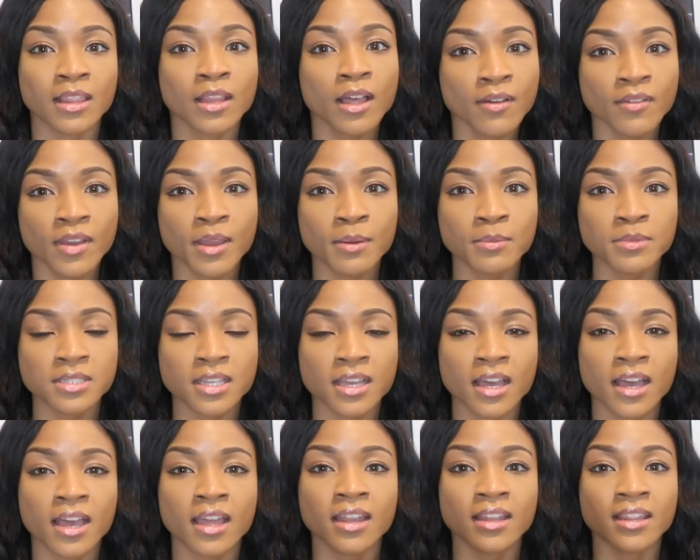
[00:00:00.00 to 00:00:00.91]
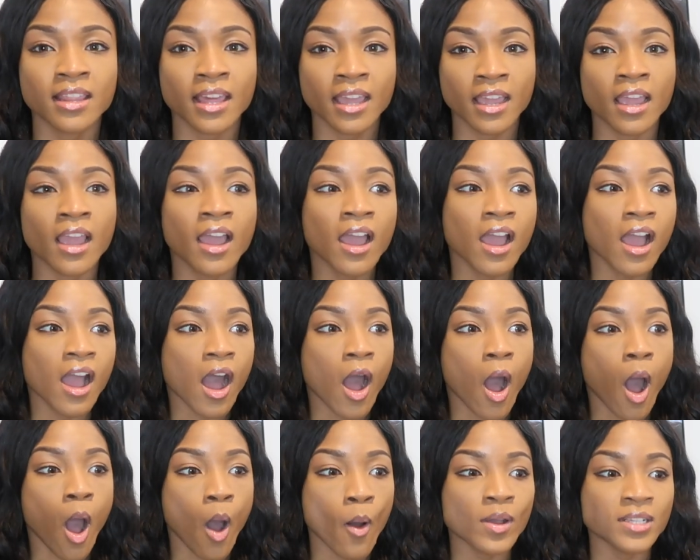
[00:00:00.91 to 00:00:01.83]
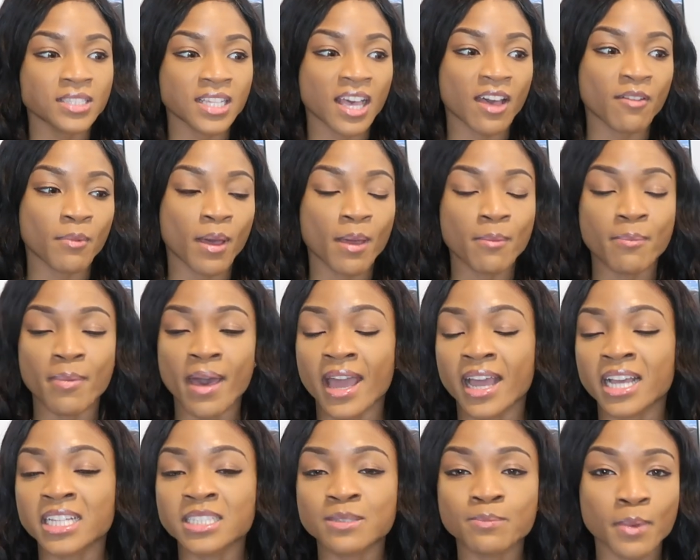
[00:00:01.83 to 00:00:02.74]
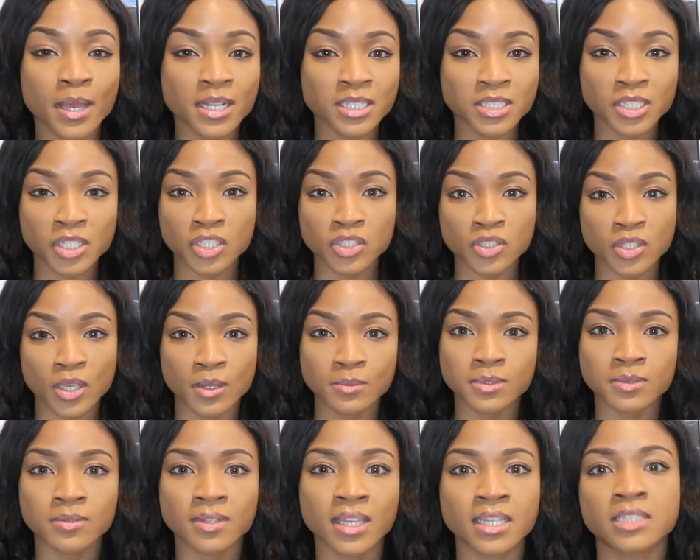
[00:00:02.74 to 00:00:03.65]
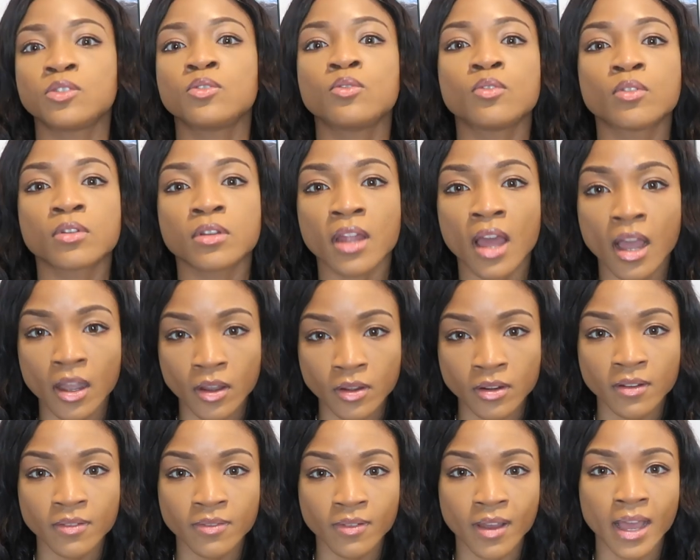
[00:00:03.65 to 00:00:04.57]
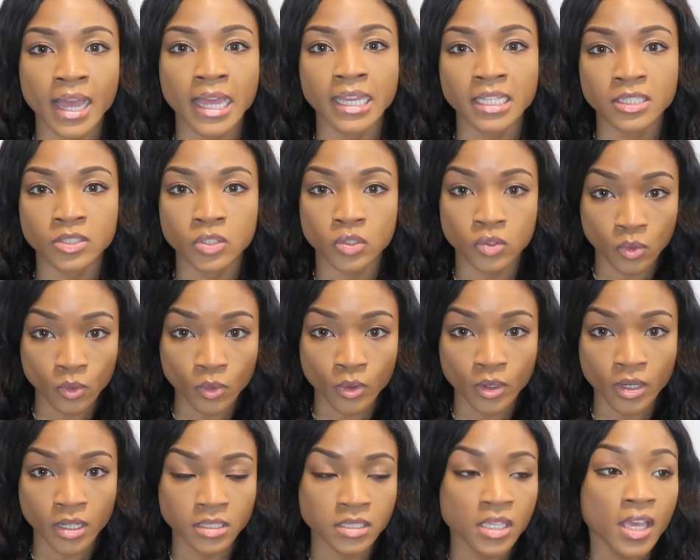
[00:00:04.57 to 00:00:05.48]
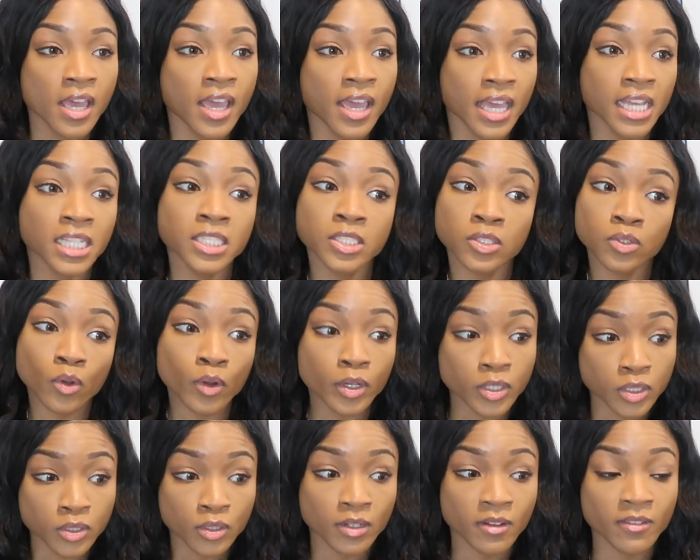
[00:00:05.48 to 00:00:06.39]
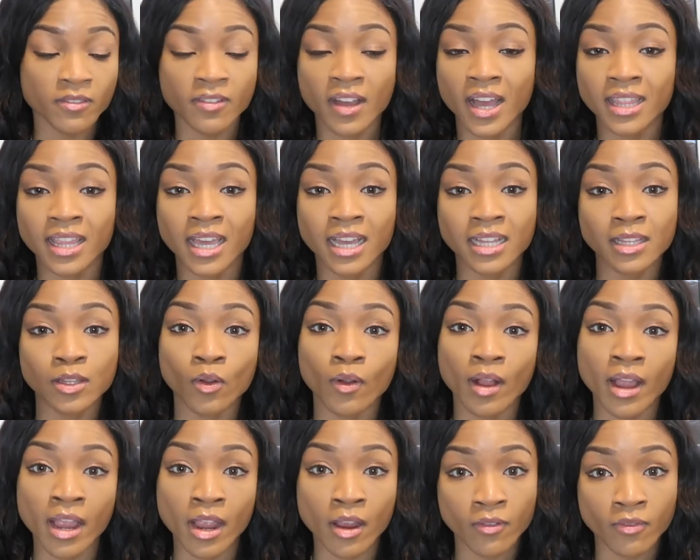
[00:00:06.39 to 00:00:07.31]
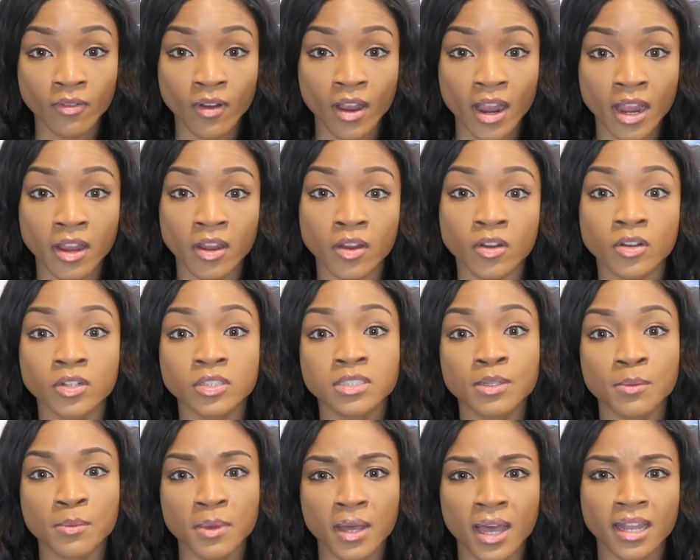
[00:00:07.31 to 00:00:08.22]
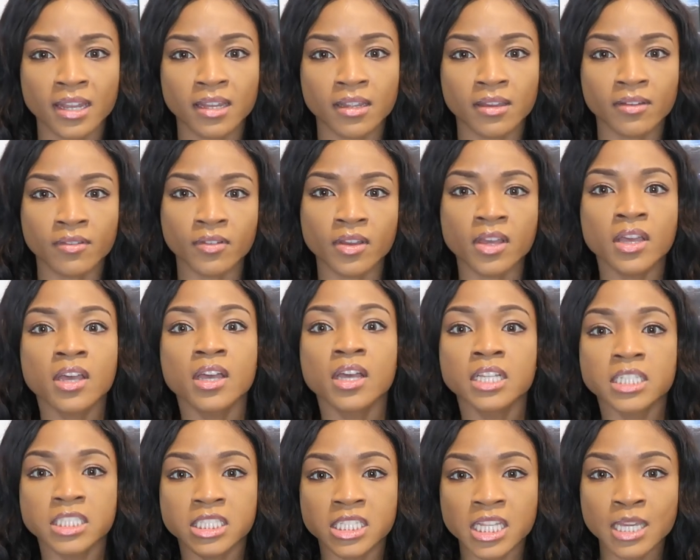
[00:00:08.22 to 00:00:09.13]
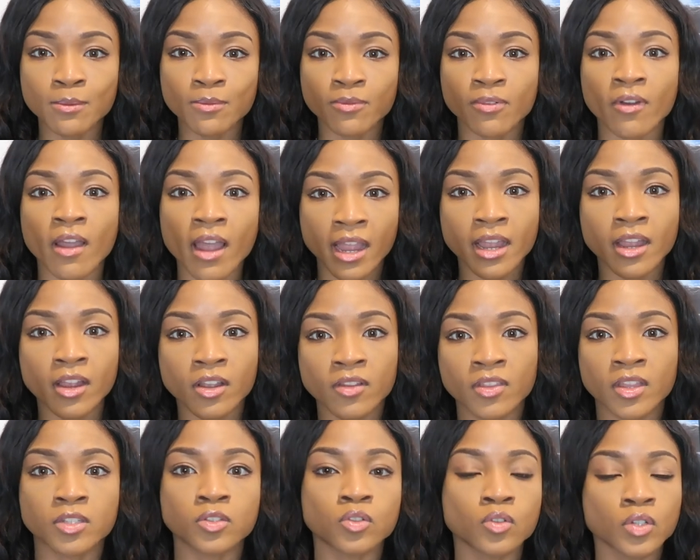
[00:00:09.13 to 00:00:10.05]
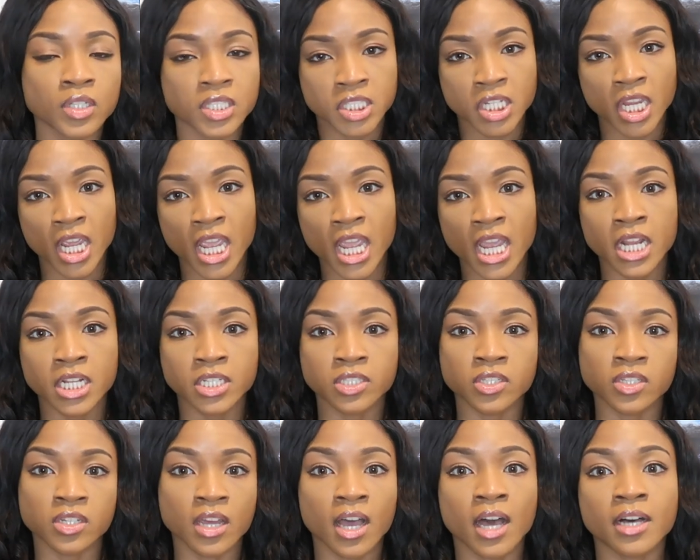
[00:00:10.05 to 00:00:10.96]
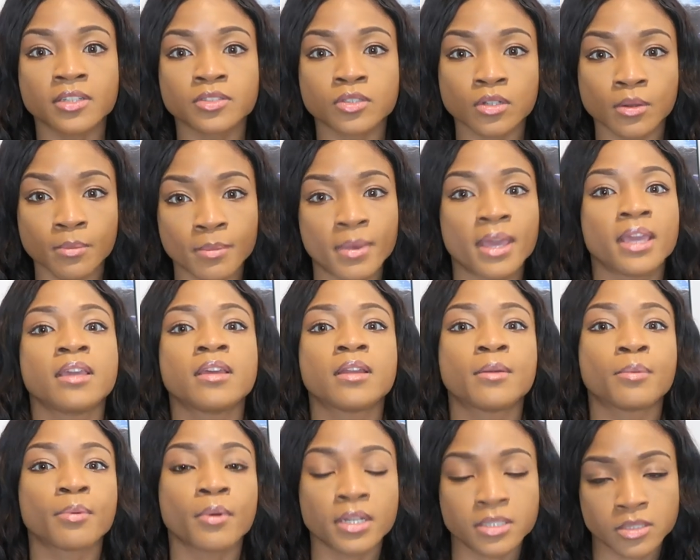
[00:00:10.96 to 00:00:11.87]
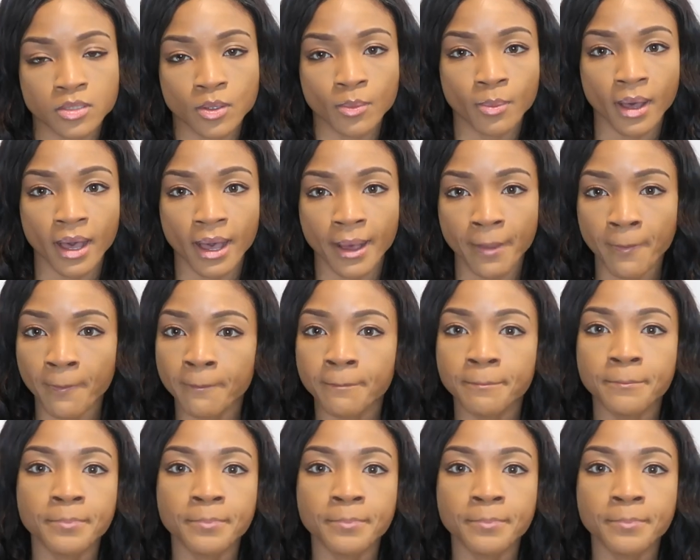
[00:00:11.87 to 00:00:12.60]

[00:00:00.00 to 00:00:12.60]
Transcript: I love Amazon. They always have my back, especially in terms of things you are not gonna find in stores. In stores, you're gonna find like a little air fryer or some kind of deep fryer that you could change the nozzle to make it a Presto pot.